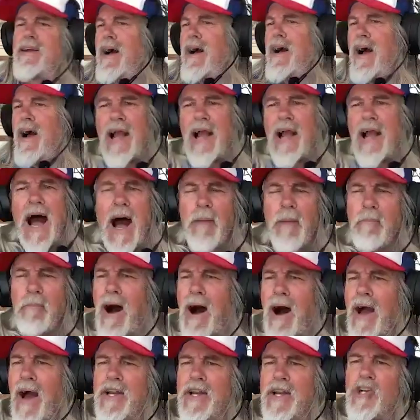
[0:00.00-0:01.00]
a
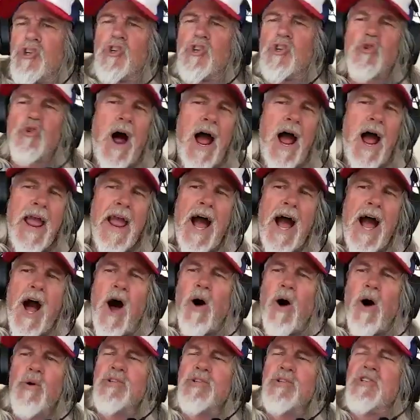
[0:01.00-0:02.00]
combine and
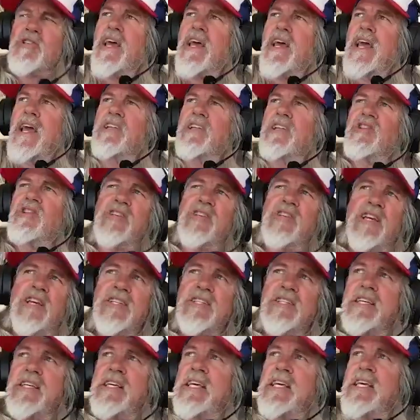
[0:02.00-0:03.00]
tryouts and six
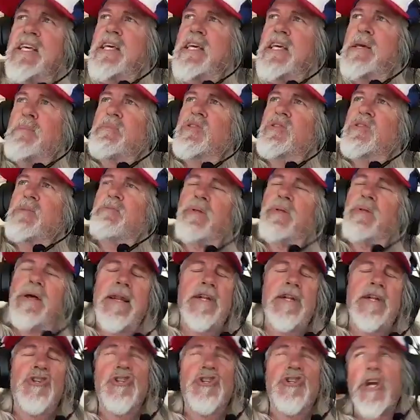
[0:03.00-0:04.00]
teams and played
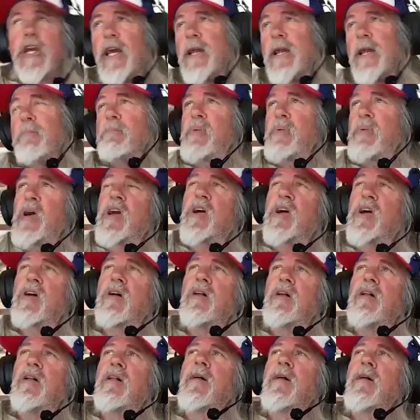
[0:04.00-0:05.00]
at Chicken and
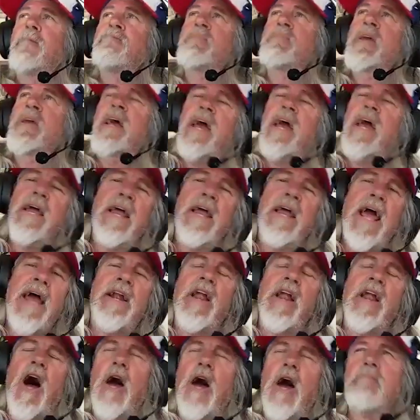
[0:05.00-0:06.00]
Pickle and had
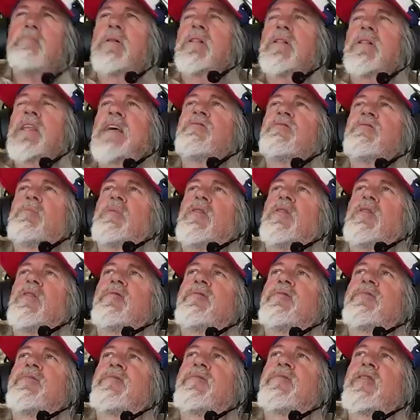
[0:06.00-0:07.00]
an unbelievable
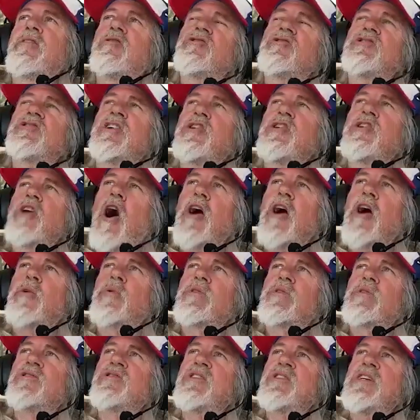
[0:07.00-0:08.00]
first
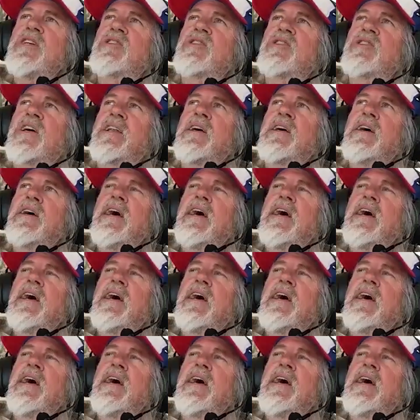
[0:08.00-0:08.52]
inaugural season.